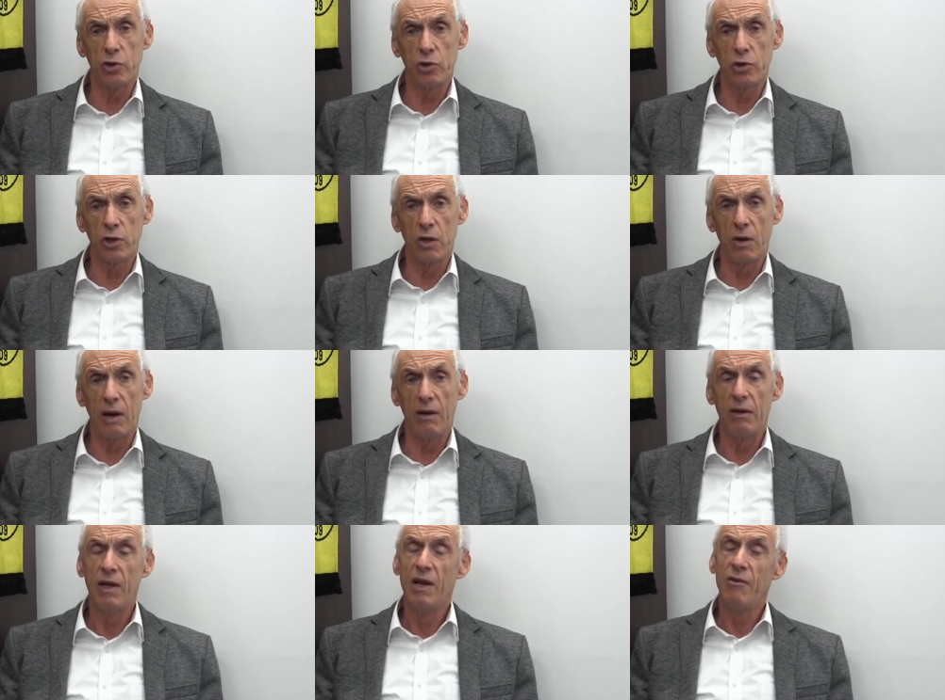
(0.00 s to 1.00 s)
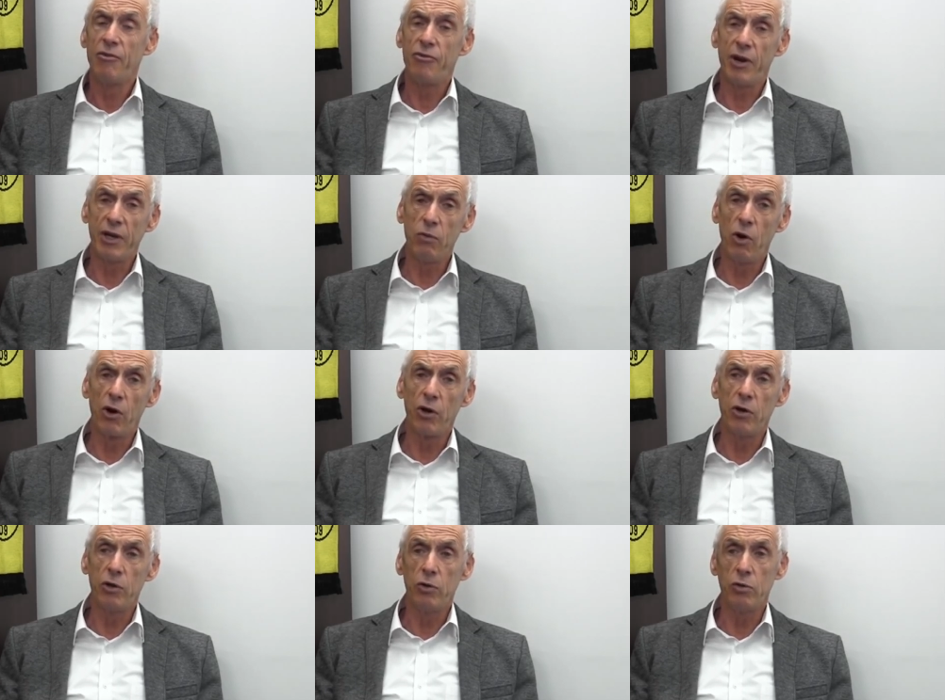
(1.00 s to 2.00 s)
Jordan to go out. Freddie
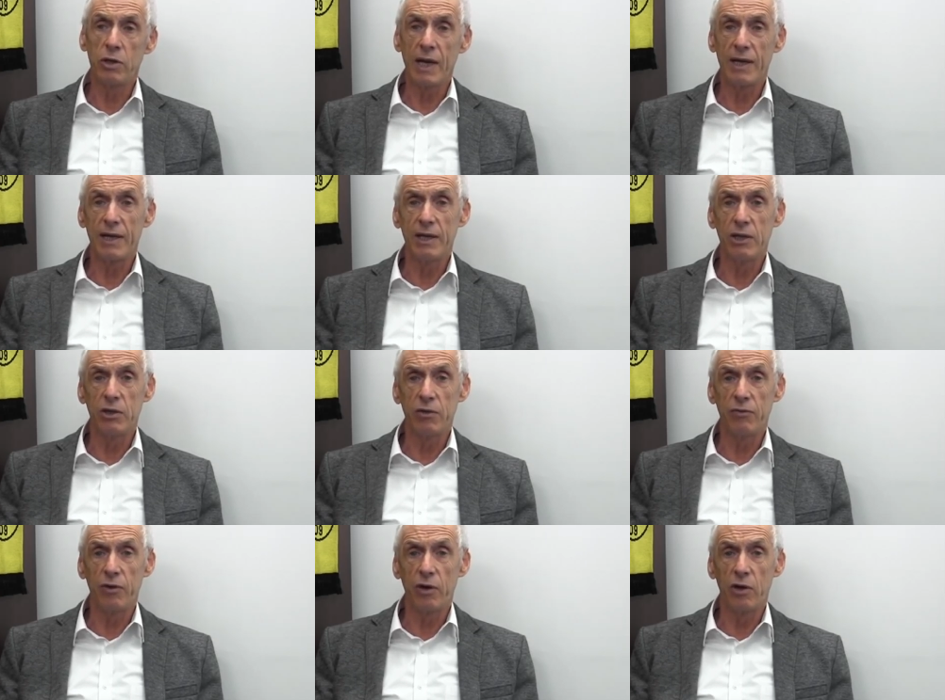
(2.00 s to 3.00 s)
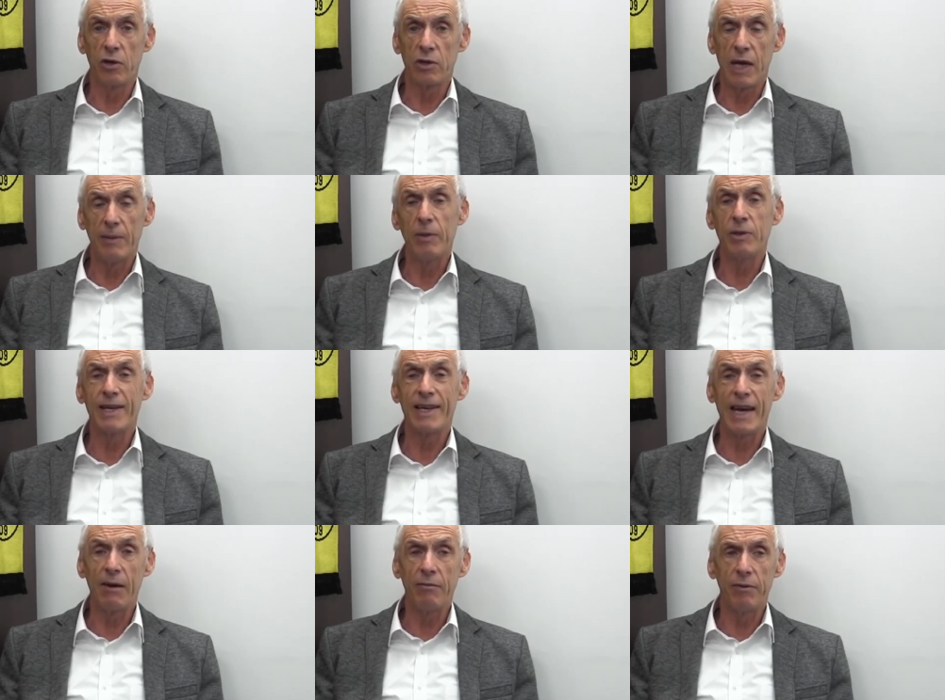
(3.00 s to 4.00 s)
Warren, who's had an injury for a long time, he was
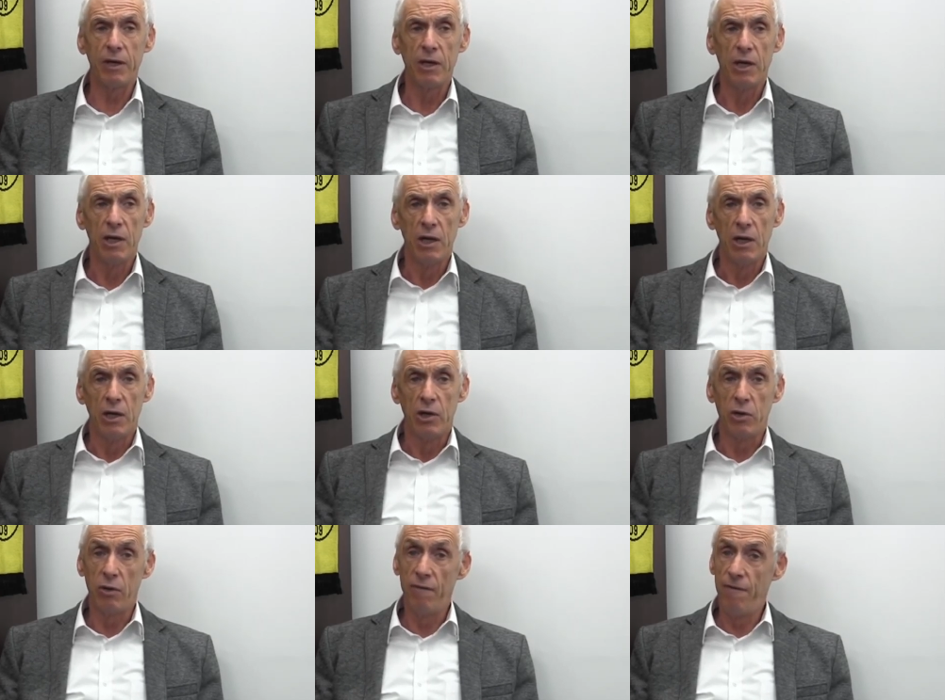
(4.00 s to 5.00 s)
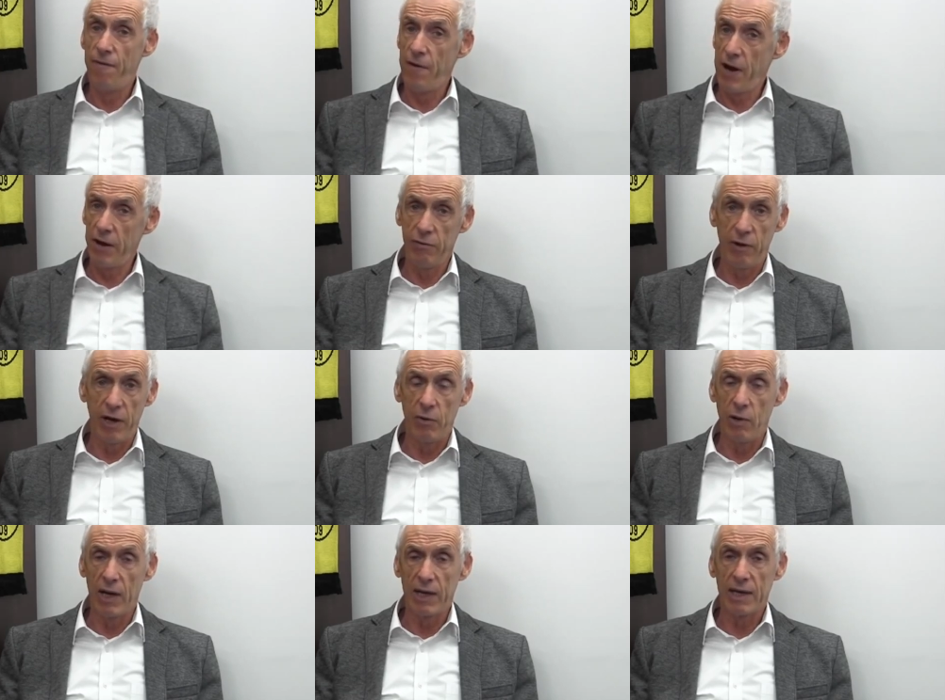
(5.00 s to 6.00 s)
at Canvey, doing very,
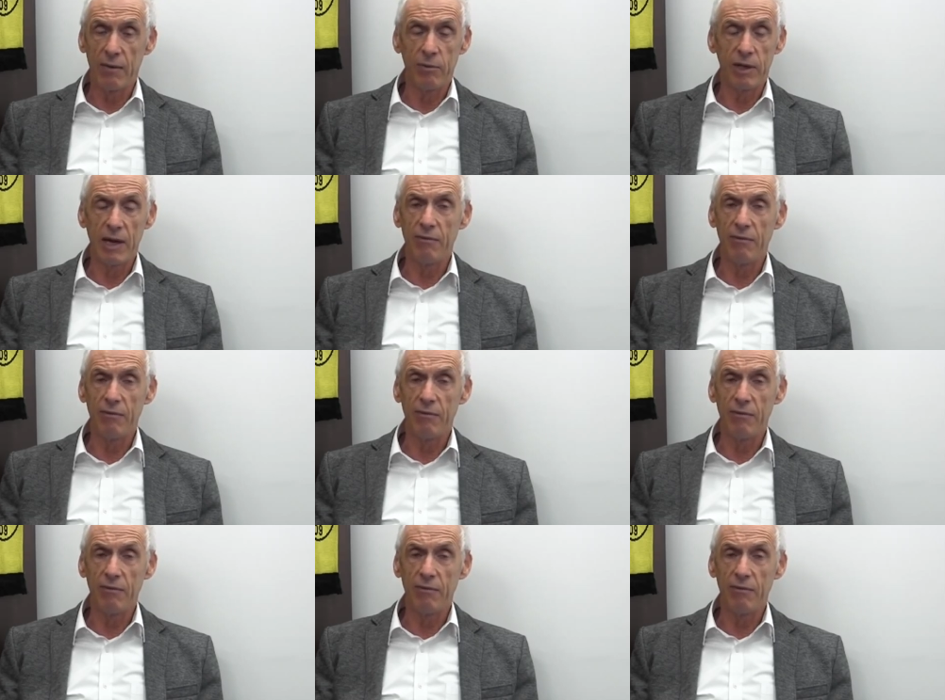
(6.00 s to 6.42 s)
very well at Canvey.